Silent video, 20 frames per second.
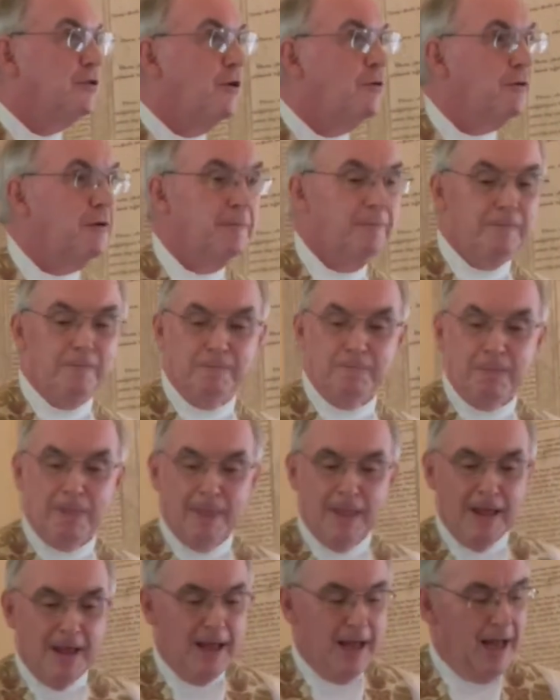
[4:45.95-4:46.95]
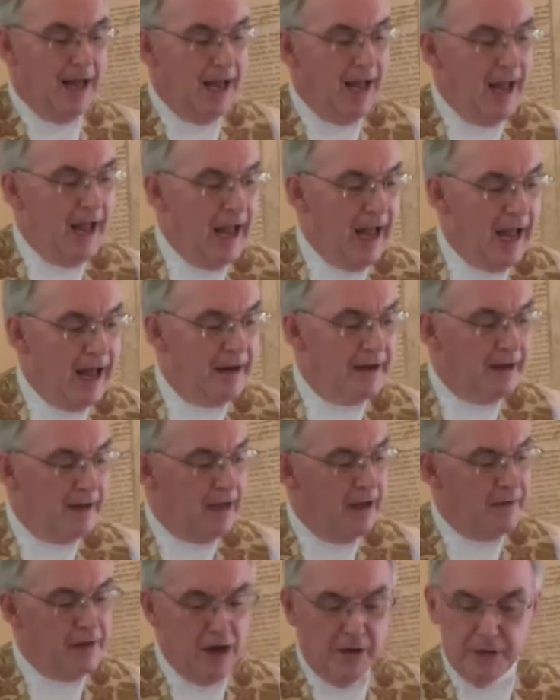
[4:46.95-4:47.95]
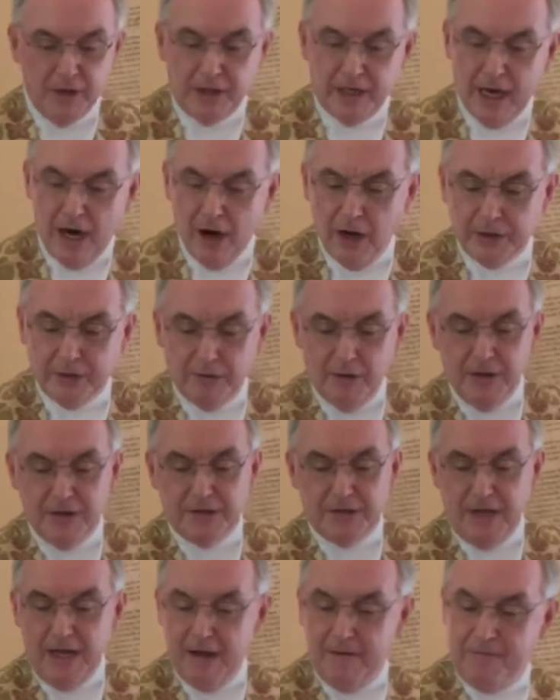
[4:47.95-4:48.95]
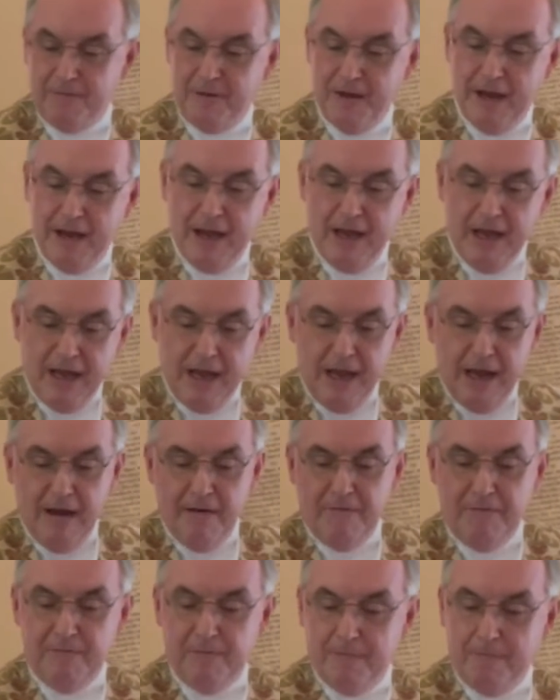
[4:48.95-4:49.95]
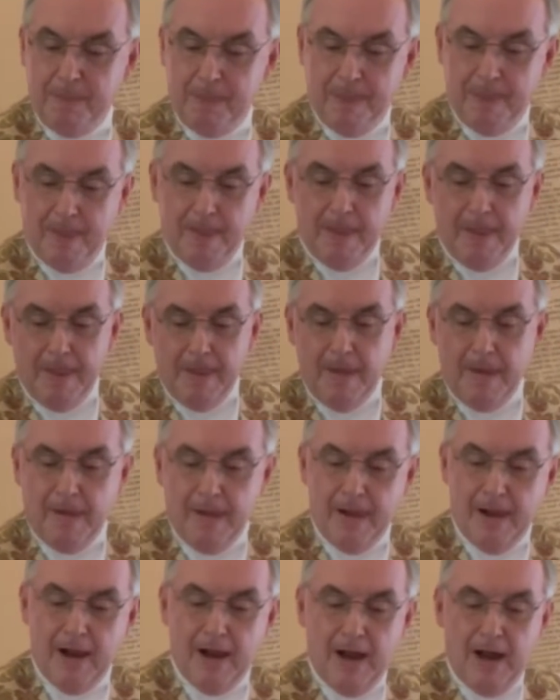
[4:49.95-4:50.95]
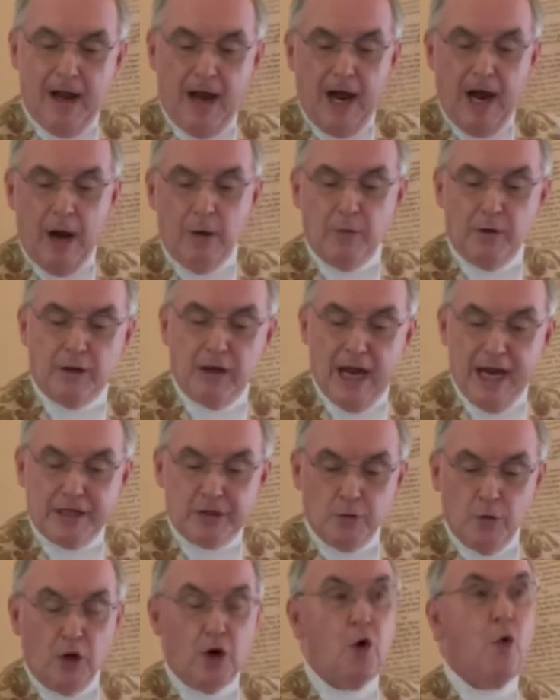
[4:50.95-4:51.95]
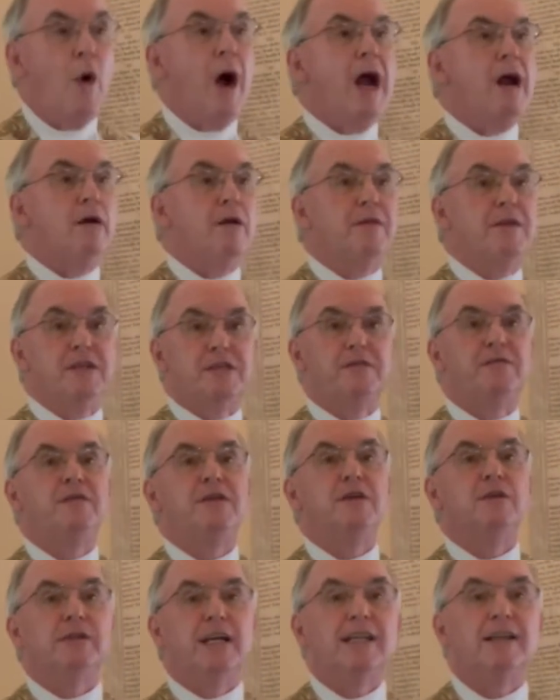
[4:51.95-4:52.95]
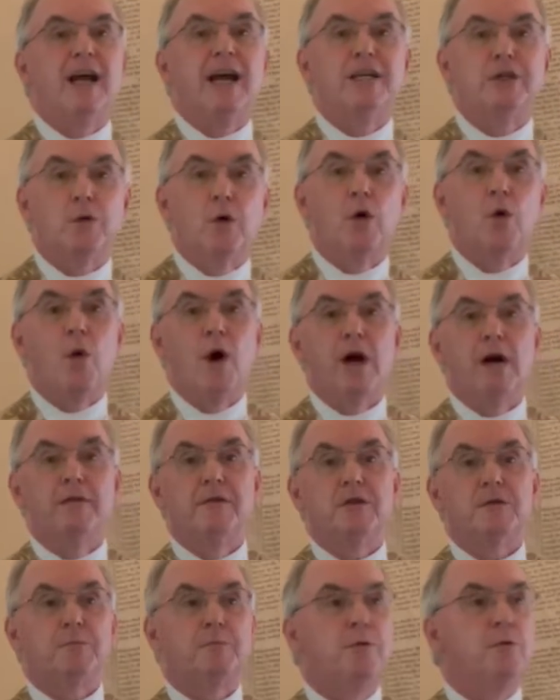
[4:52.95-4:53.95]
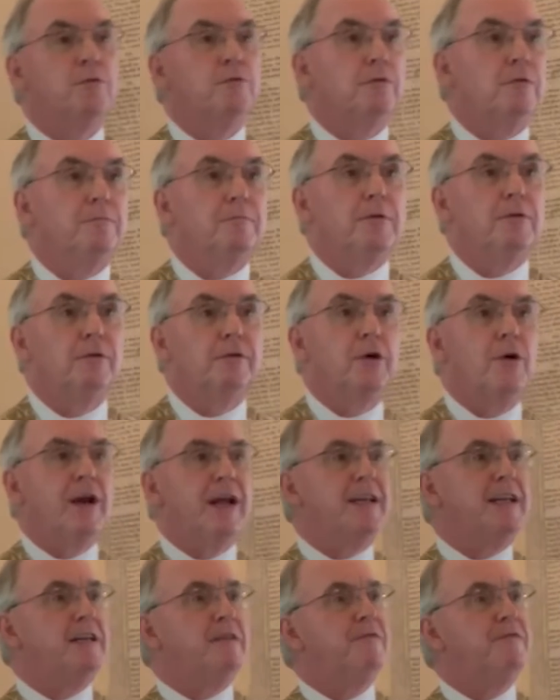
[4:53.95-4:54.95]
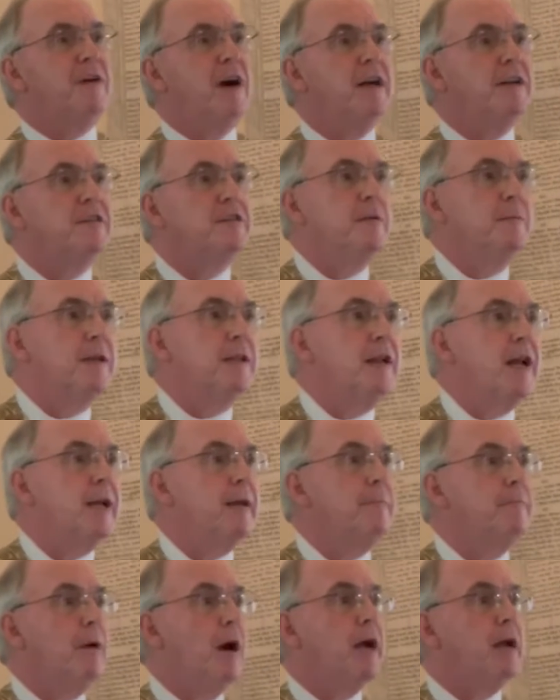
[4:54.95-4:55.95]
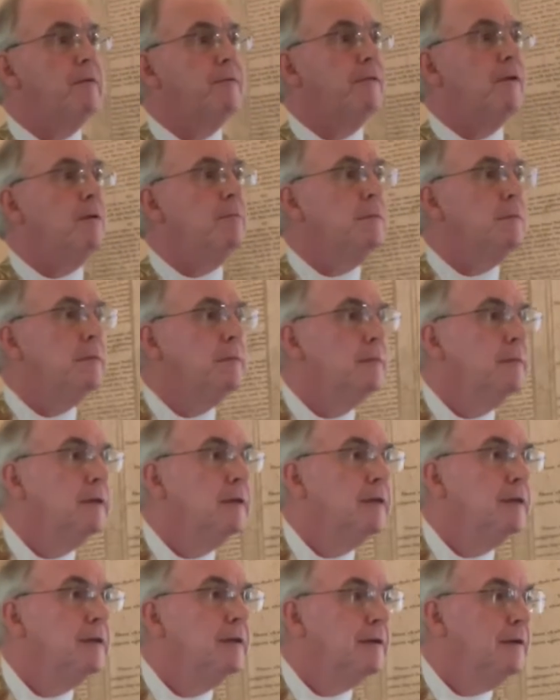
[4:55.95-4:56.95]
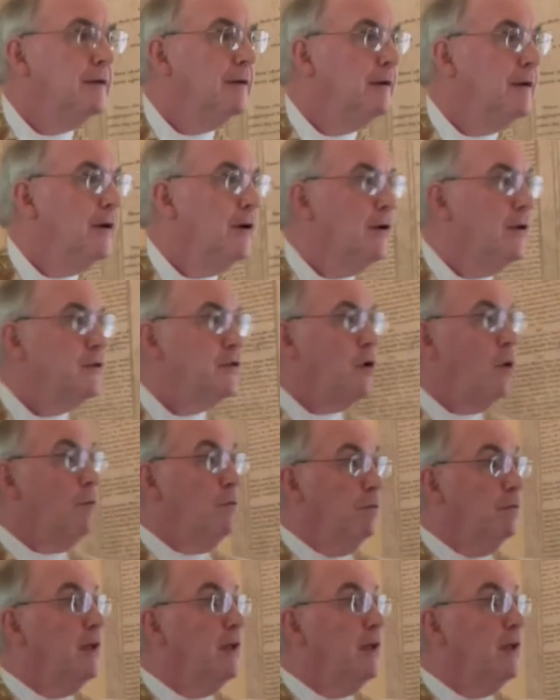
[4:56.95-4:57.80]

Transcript: joke. And now the other character is if if I would like to acquire this field, I'd like to acquire this pearl. Don't I need to find somebody that I can buy it from? So